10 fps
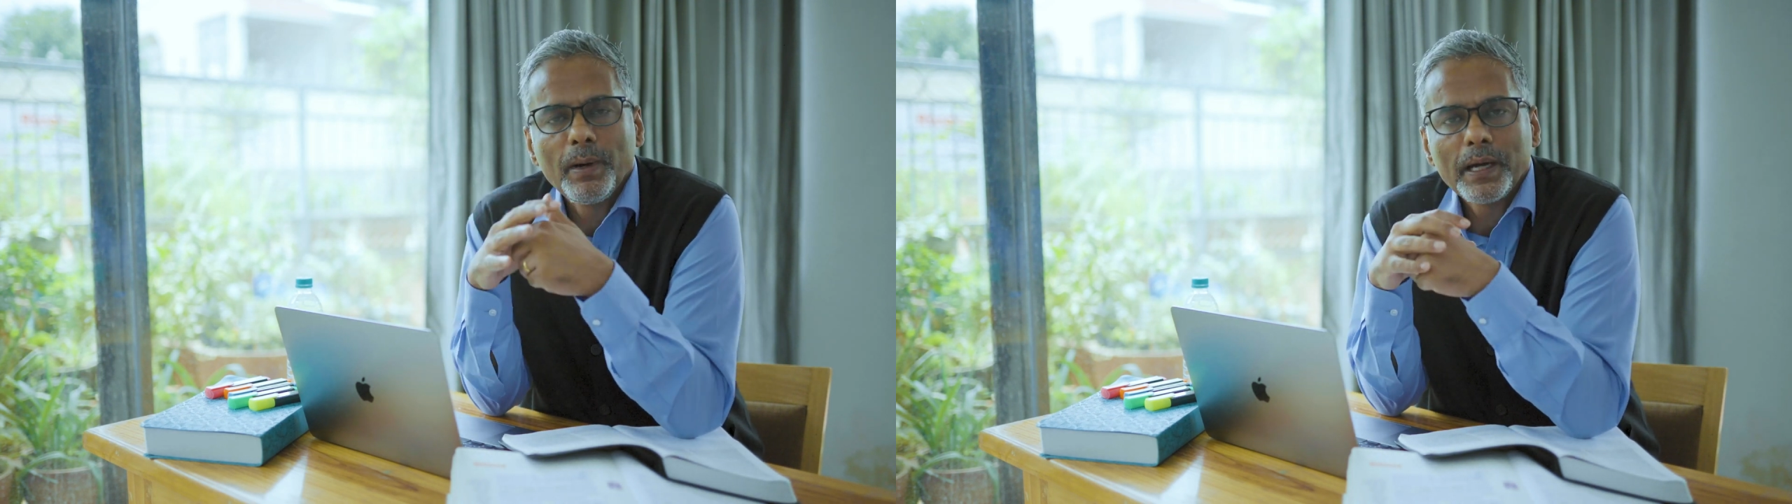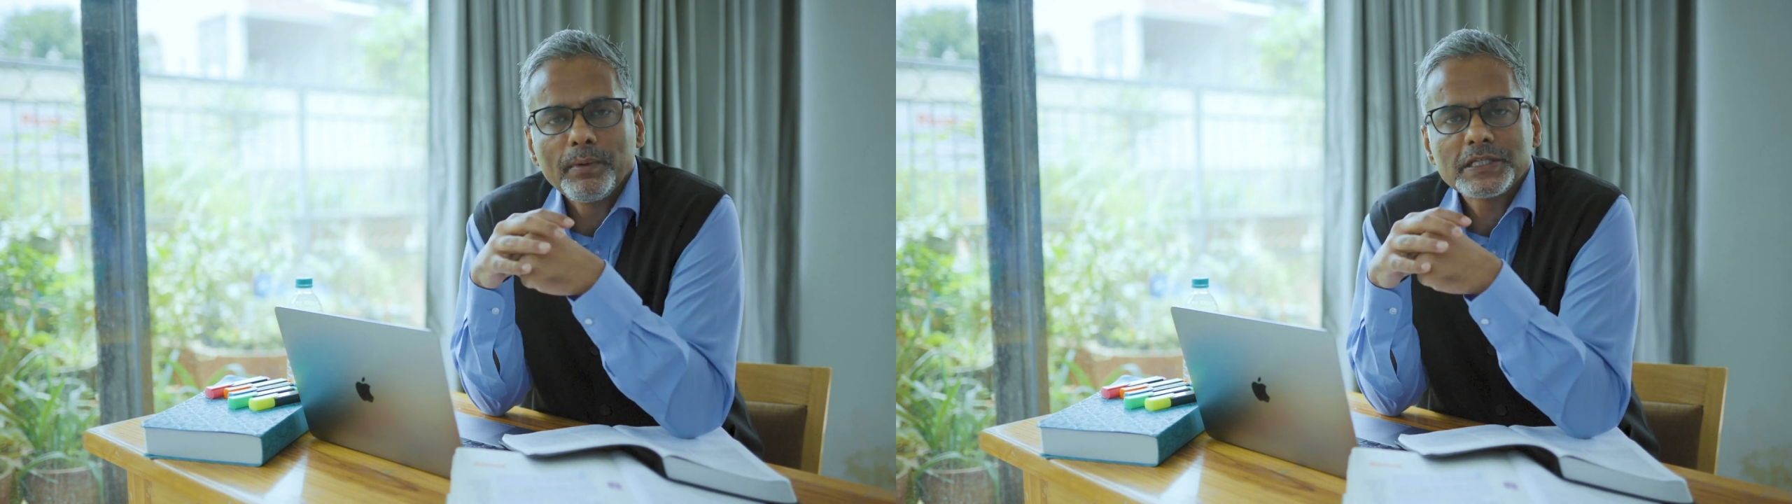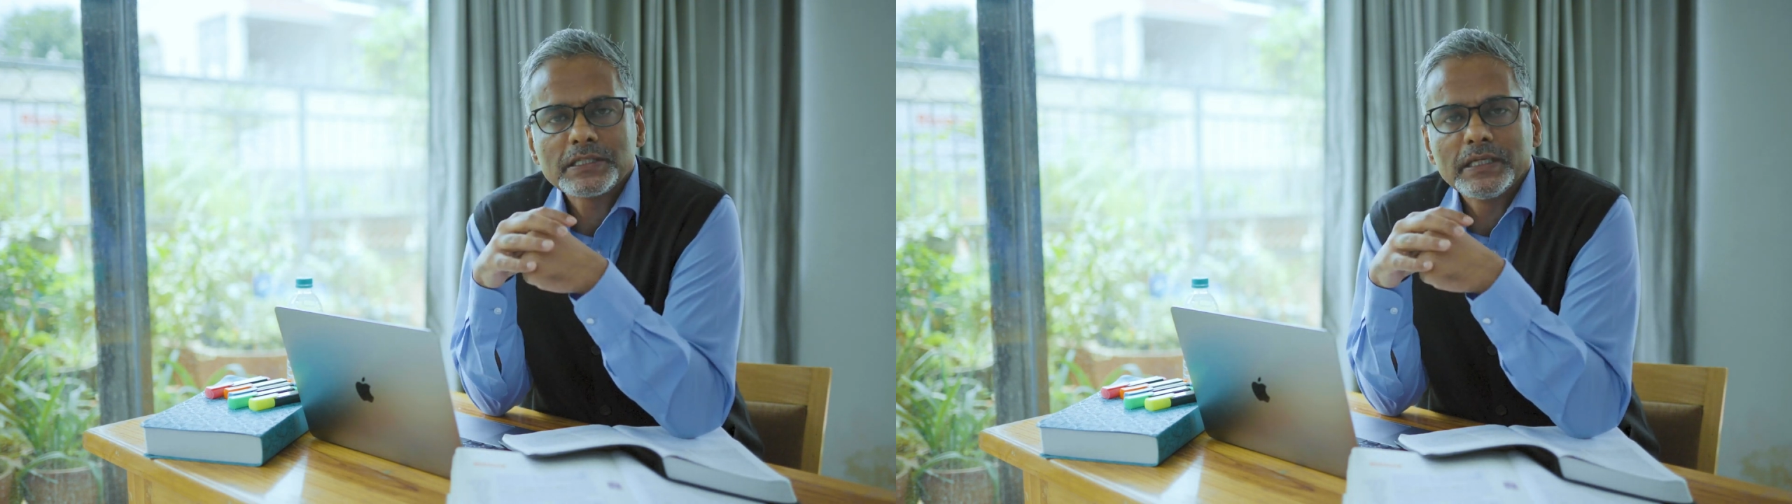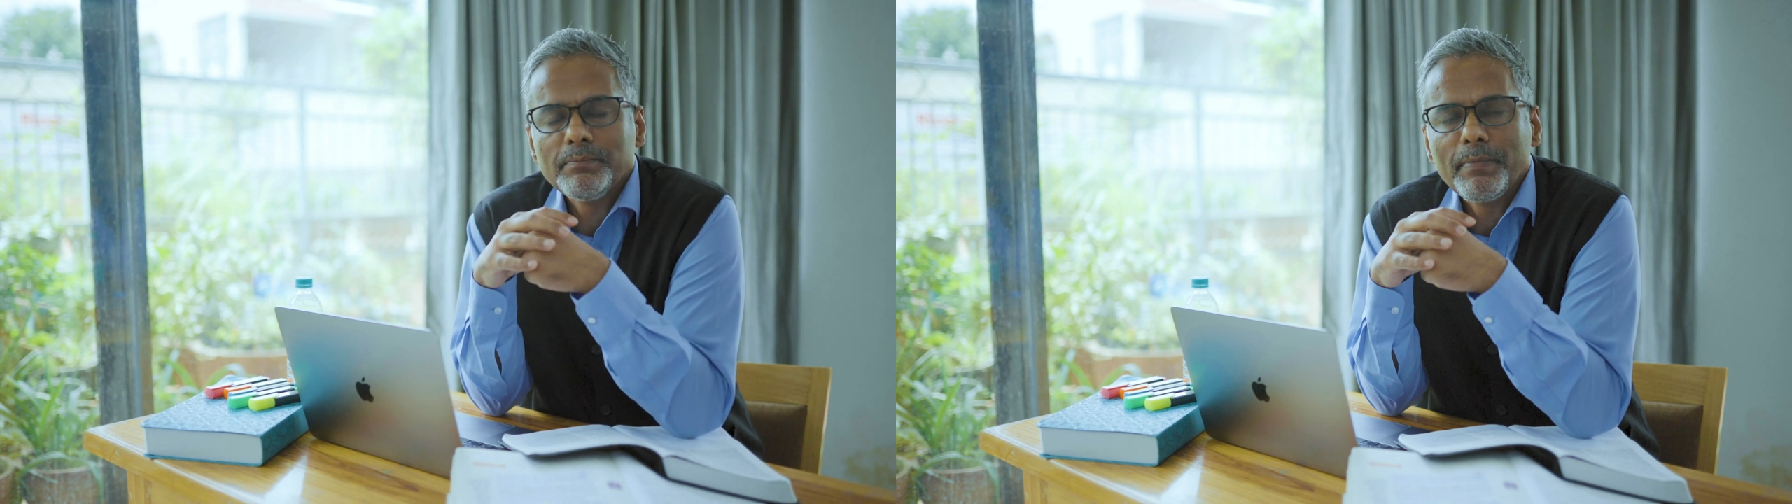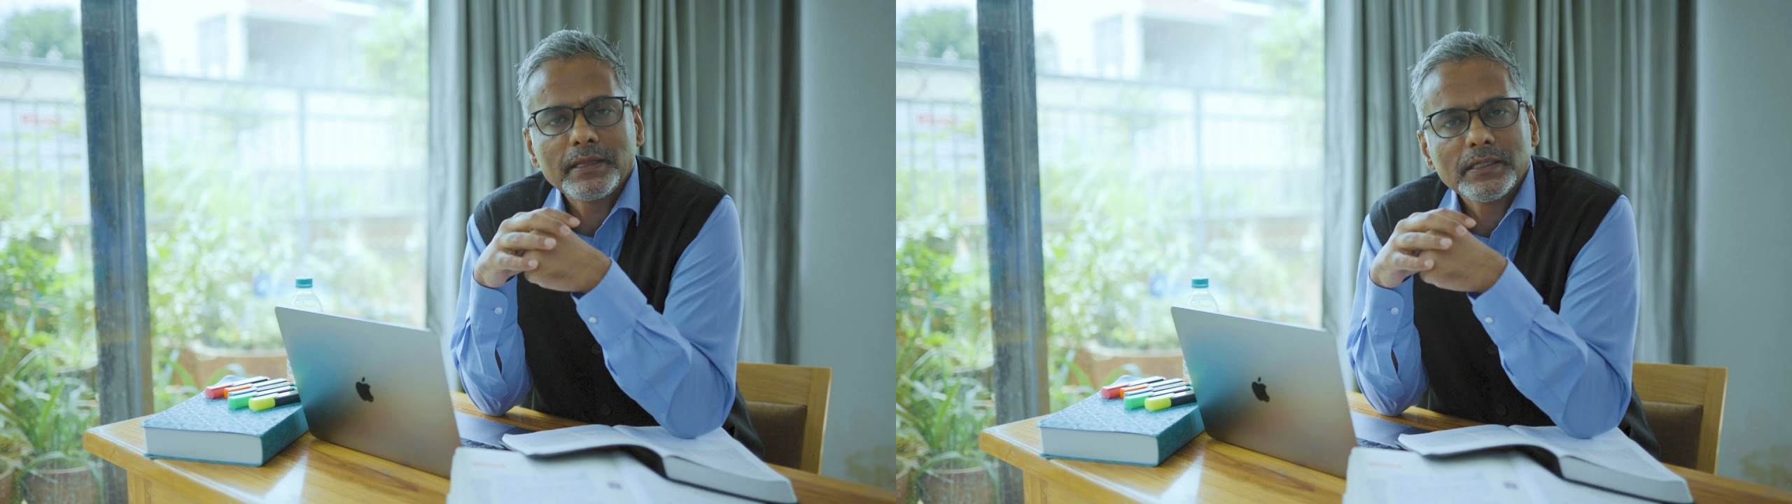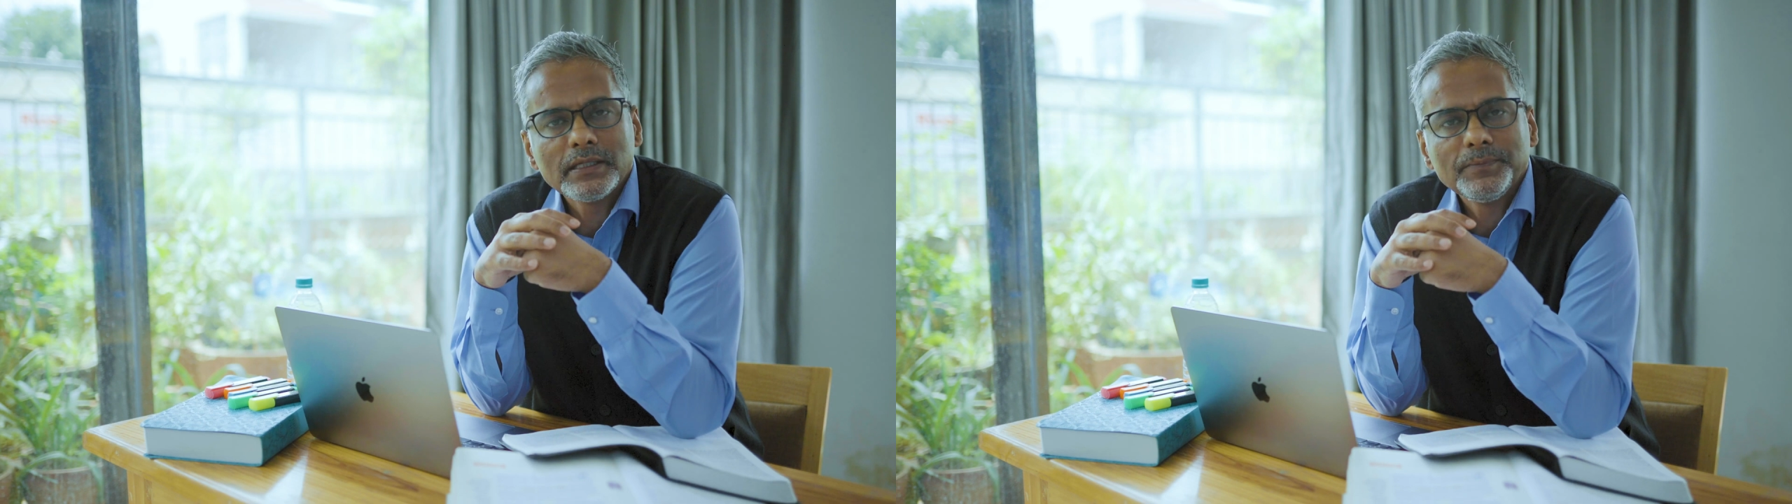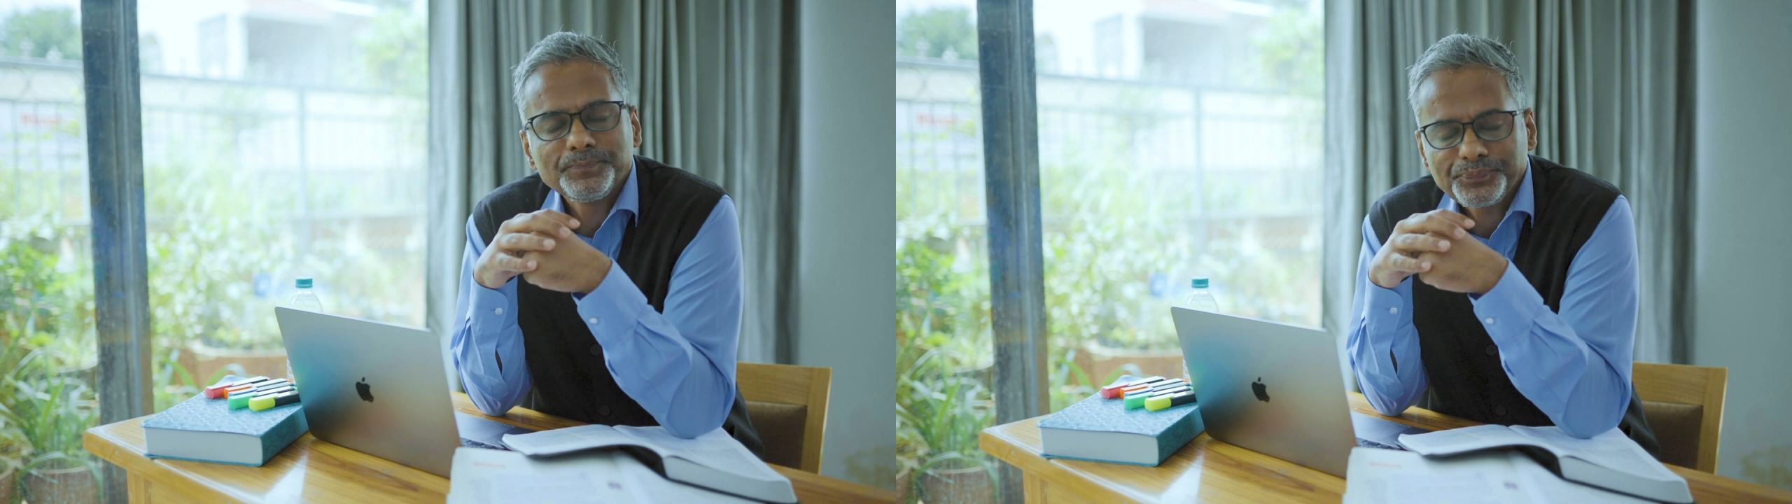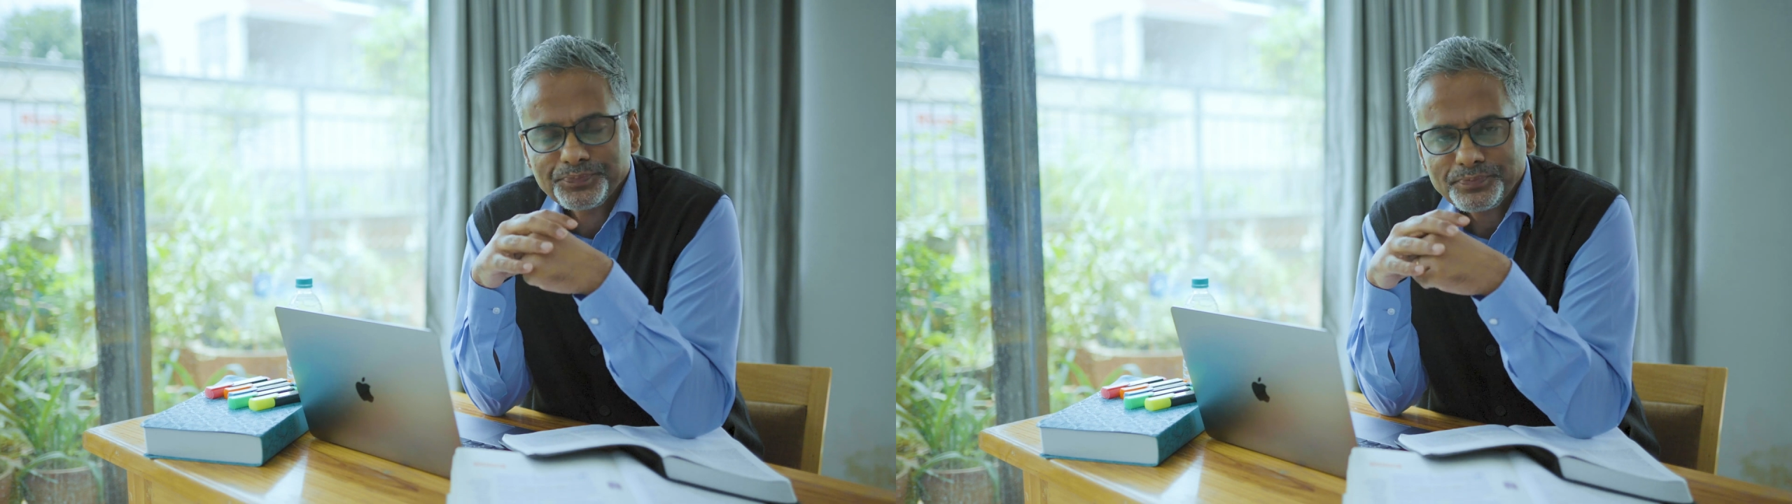Bible study method.